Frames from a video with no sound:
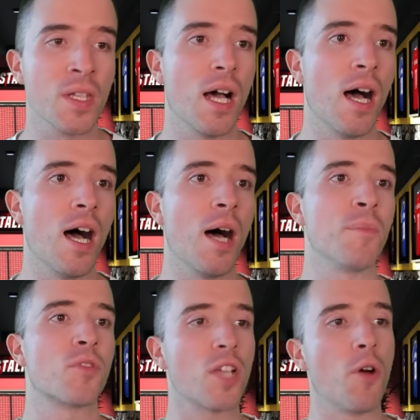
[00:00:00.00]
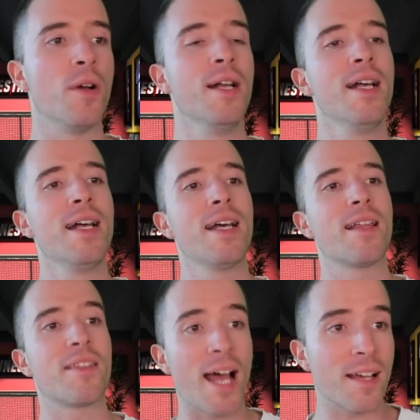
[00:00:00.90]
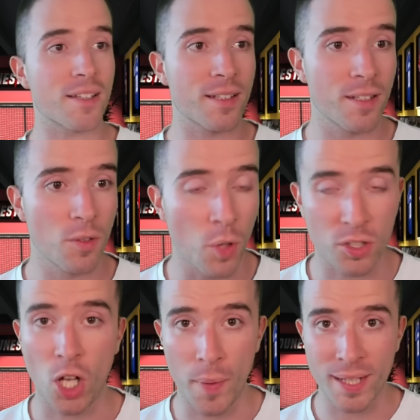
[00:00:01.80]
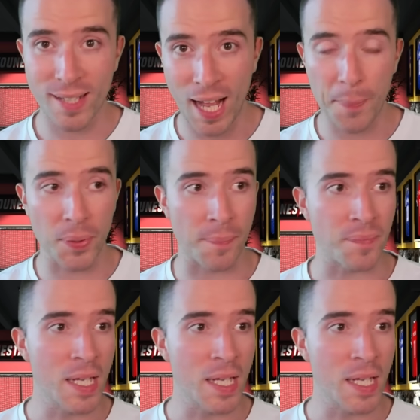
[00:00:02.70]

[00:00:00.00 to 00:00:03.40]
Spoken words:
So that's what's going to happen.